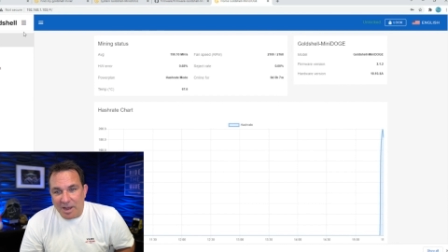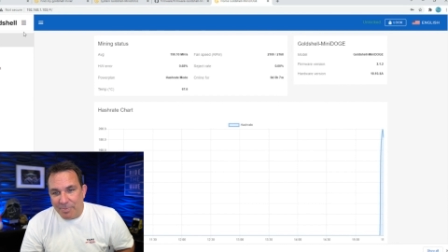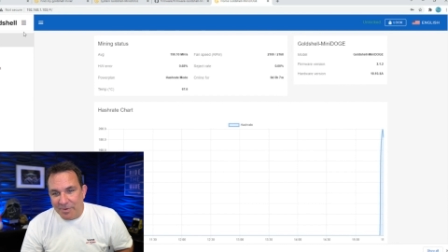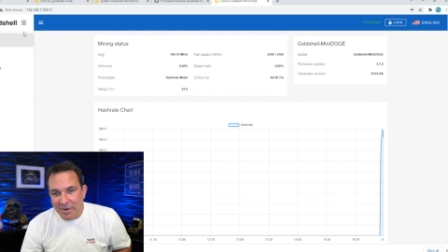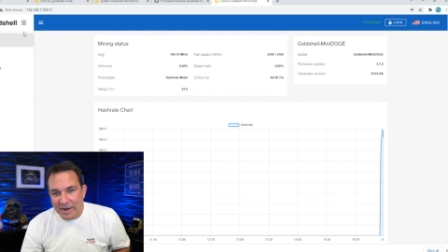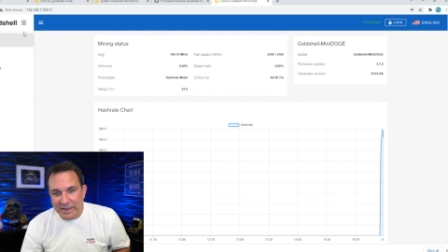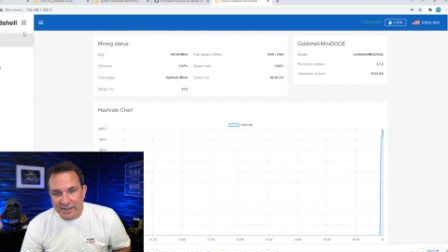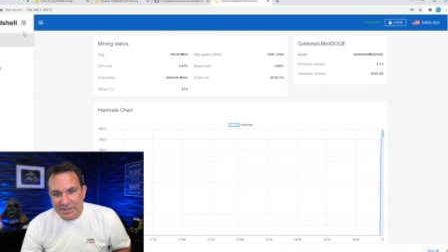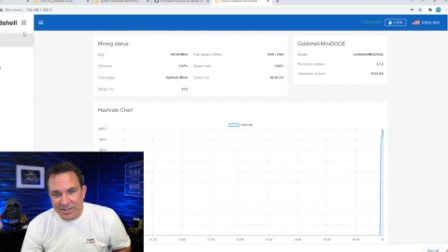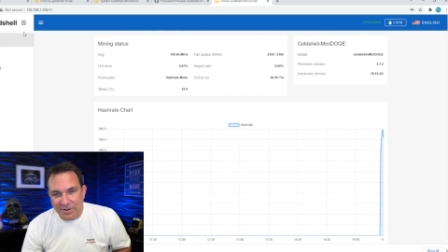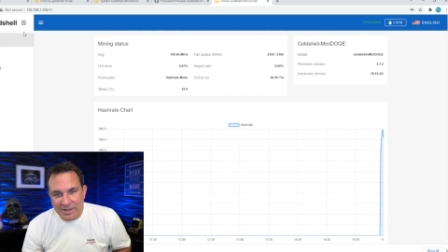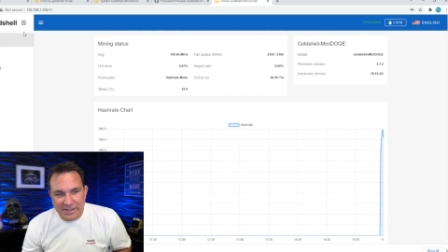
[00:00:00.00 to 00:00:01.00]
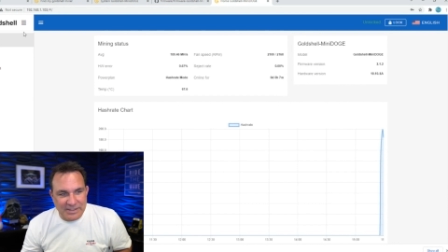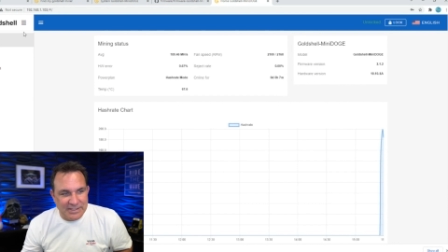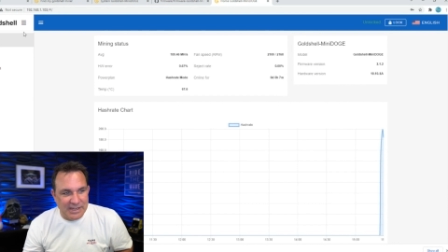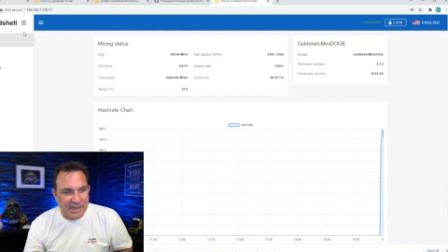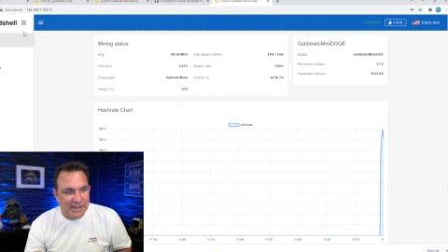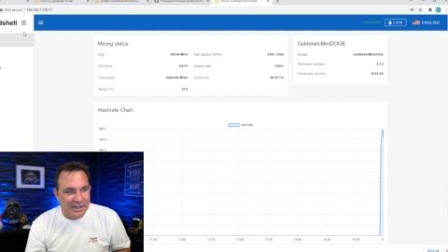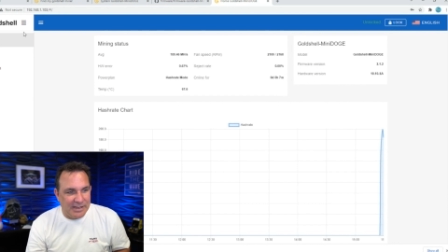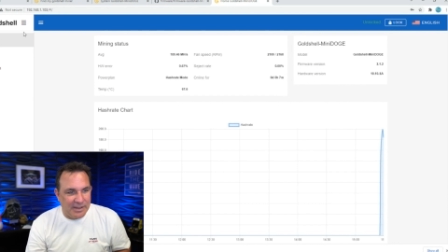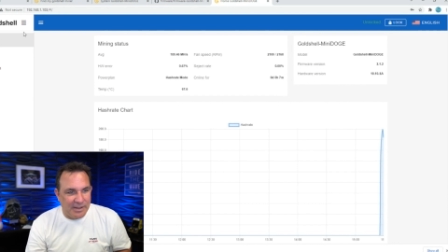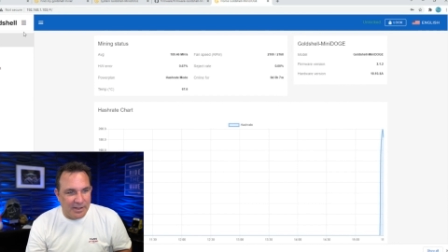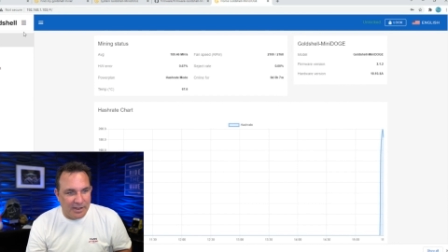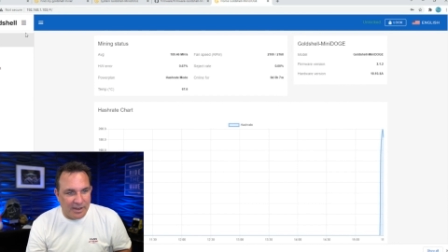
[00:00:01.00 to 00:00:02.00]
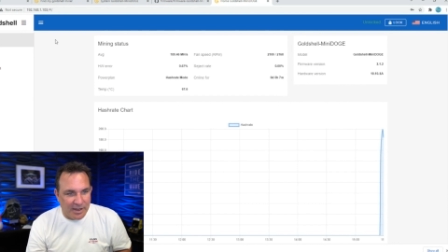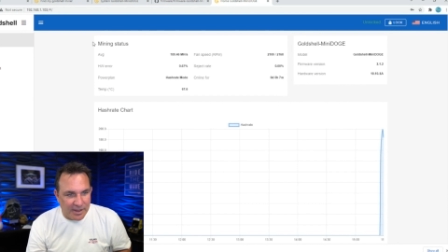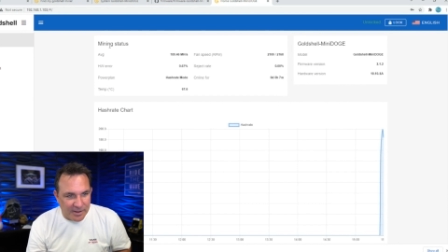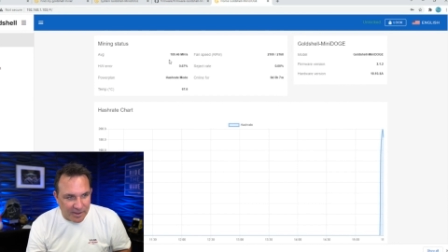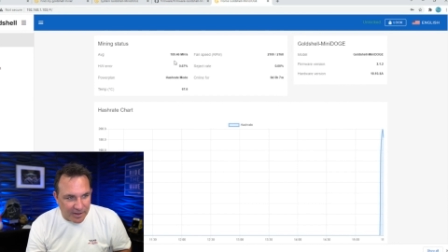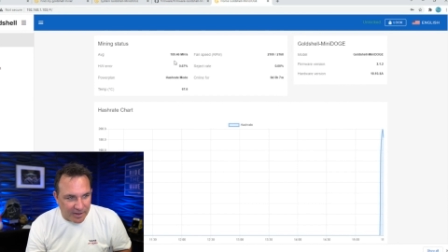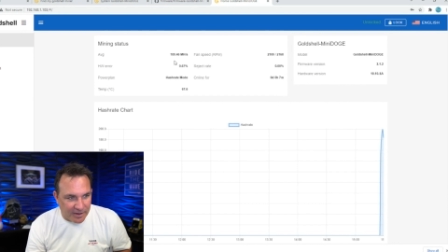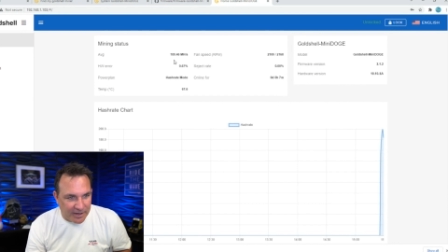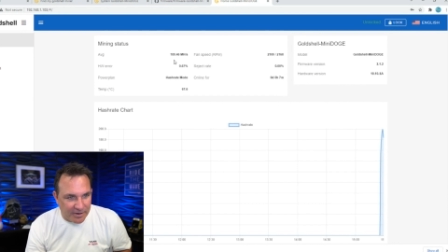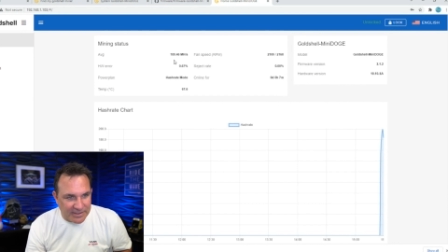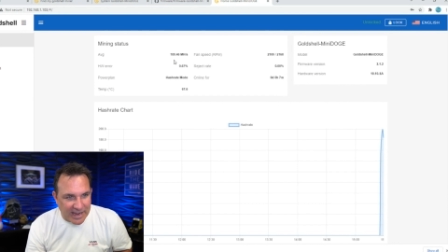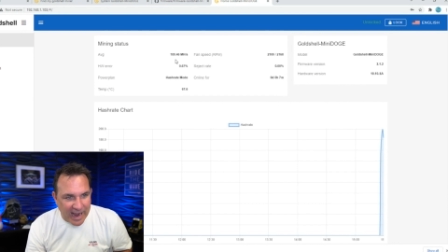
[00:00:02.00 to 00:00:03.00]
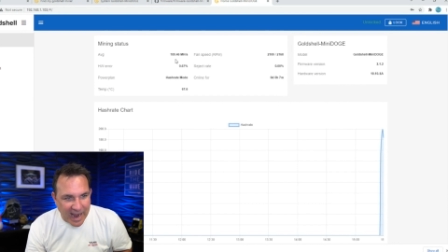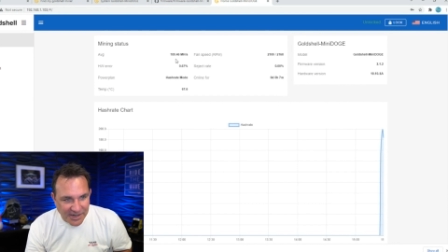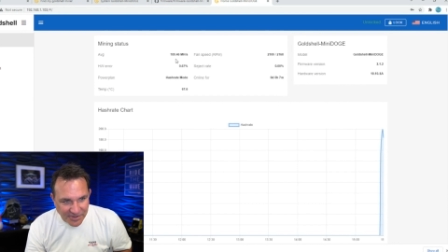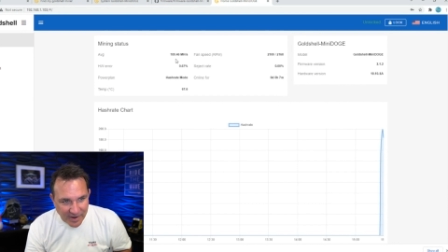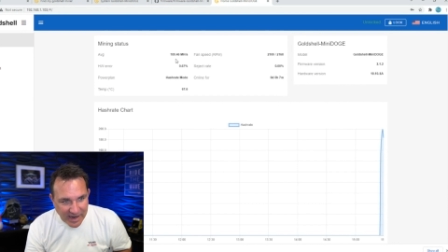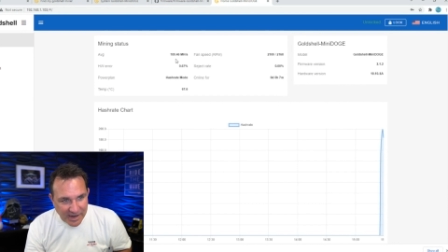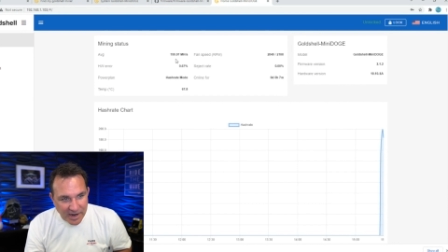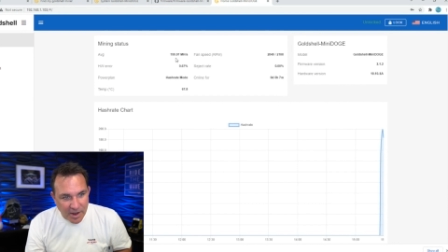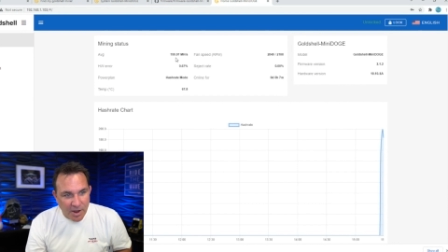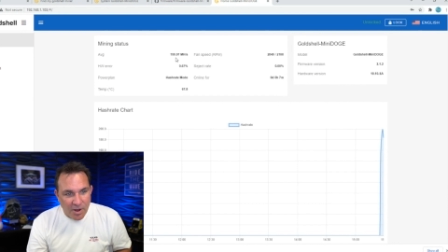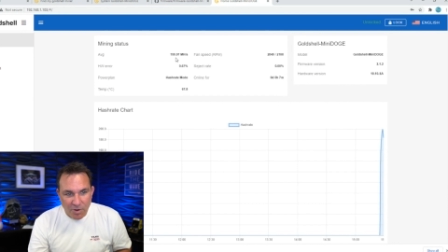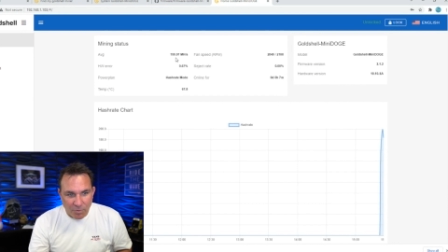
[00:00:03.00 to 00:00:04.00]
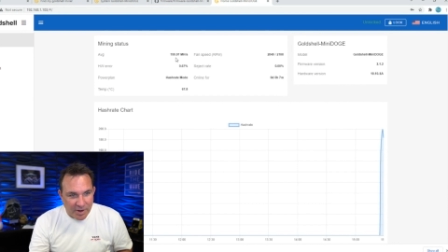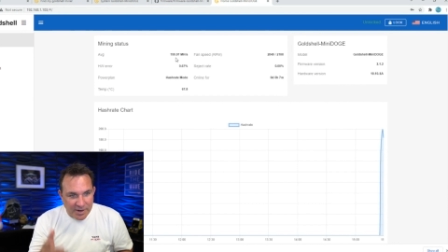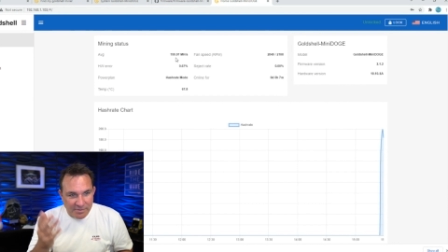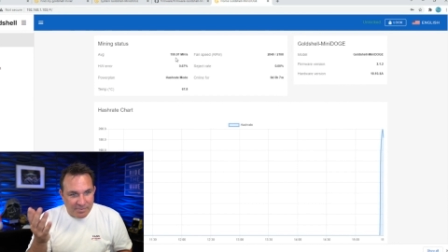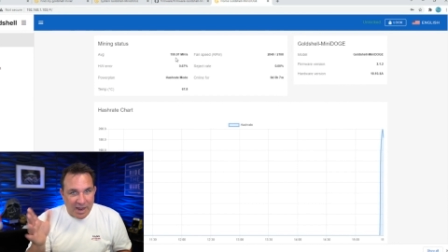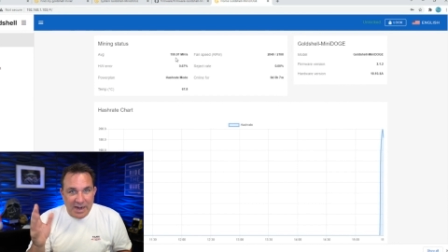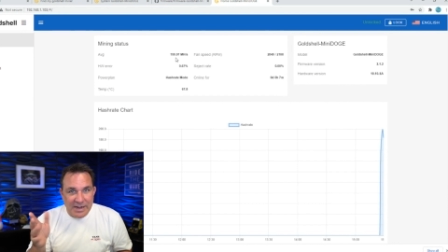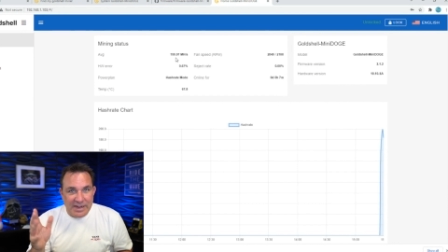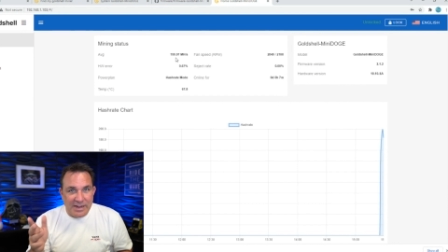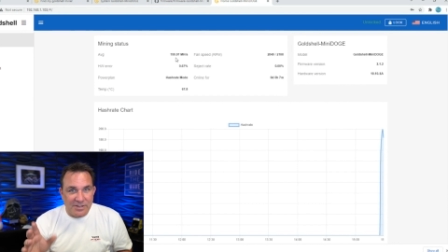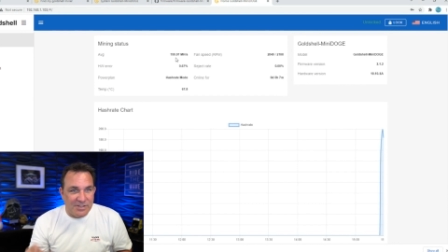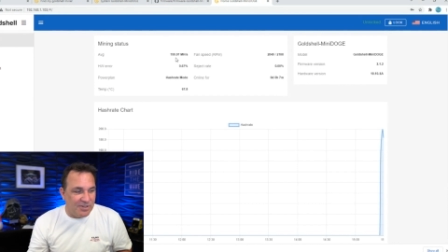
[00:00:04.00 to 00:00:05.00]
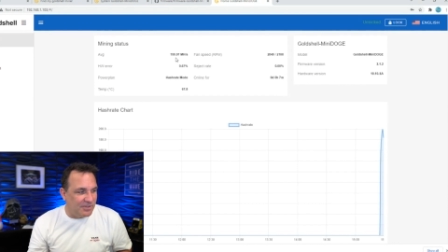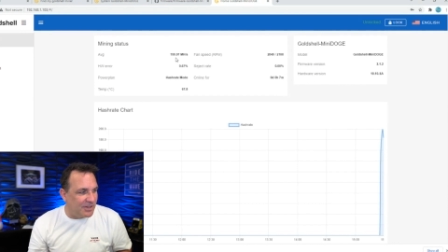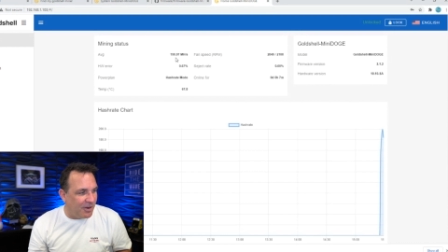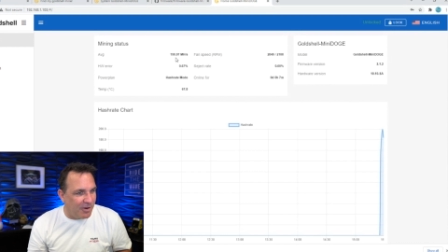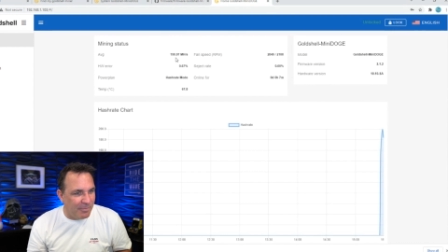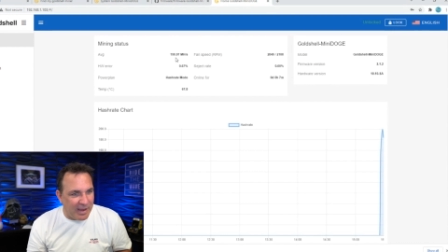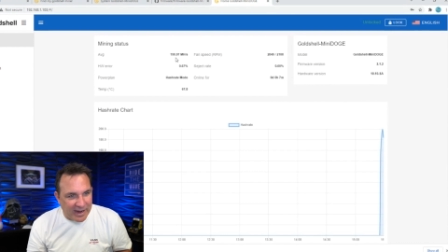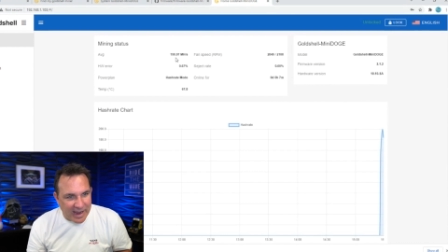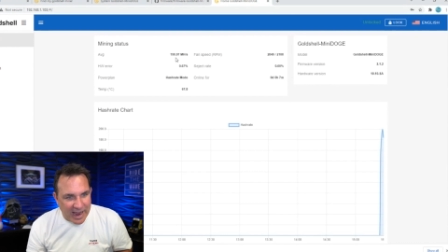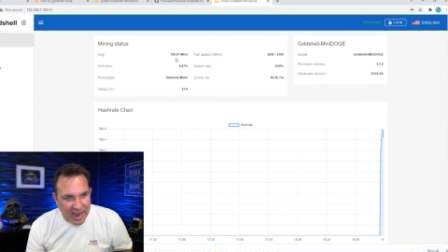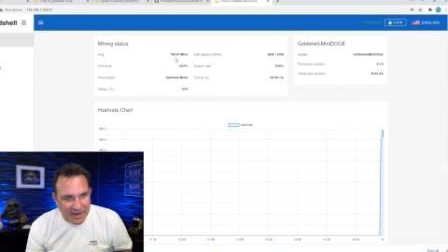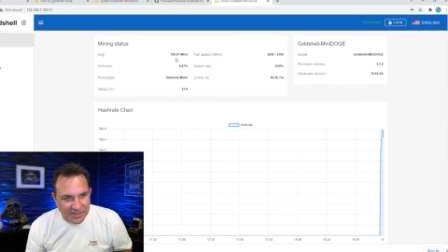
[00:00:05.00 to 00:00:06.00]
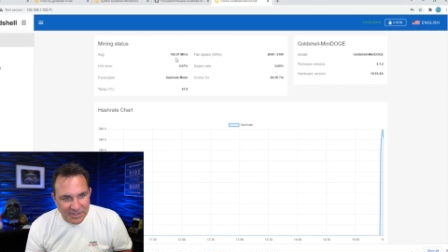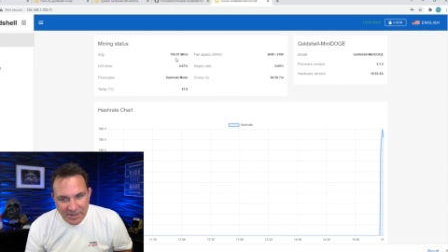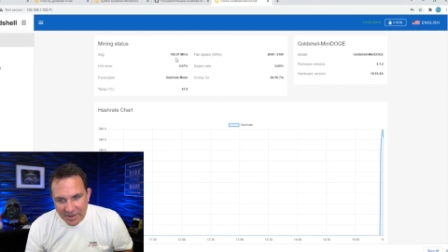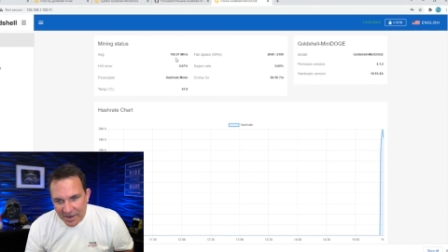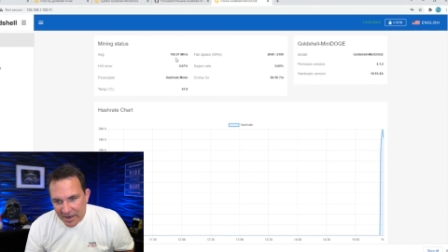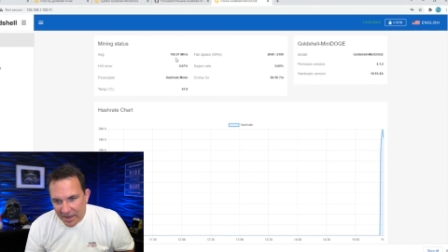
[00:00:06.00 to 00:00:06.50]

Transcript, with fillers: up and running. So you can see uh, the here's the hash rate, one ninety-ish or so mega hash.